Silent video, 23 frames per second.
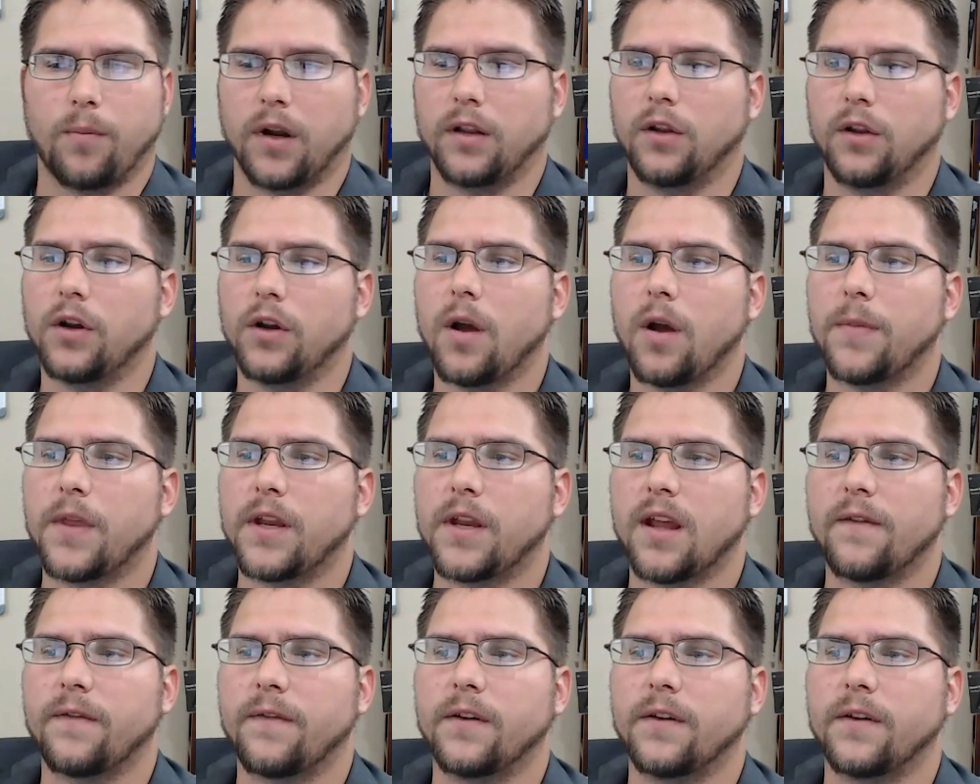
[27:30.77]
But look up the
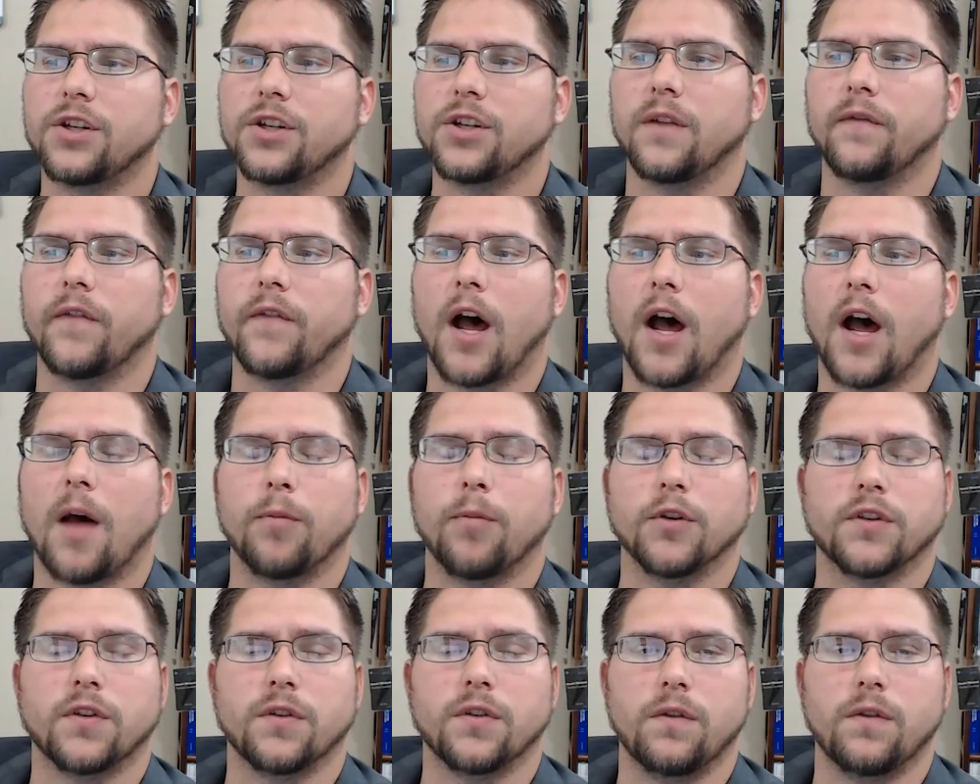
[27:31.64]
definition of
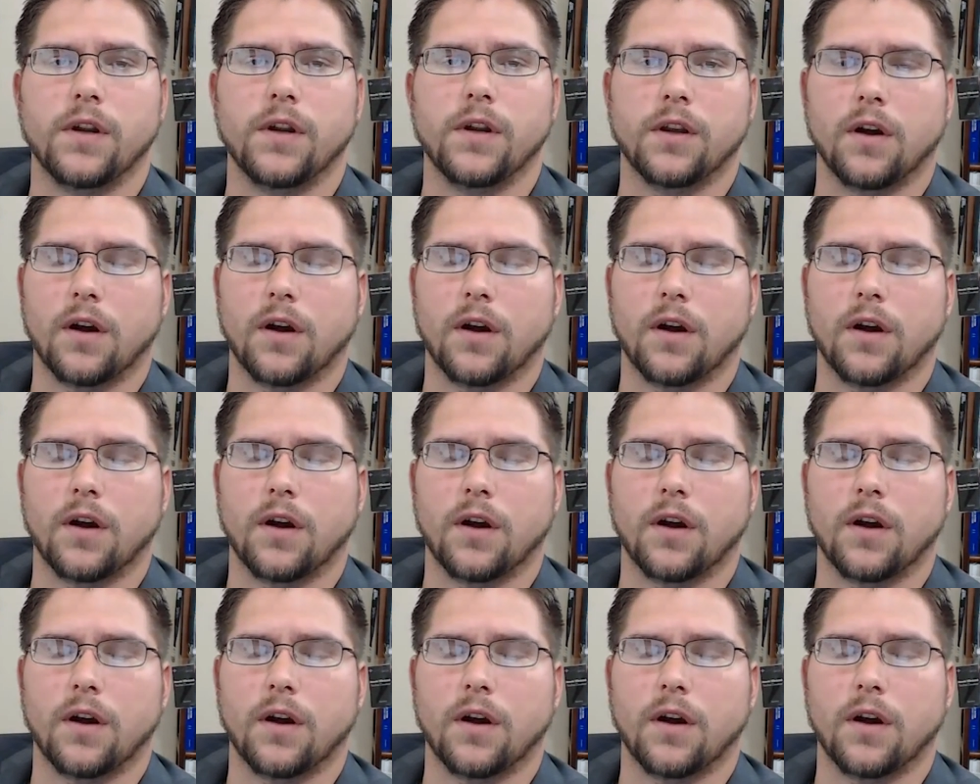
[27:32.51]
opportunity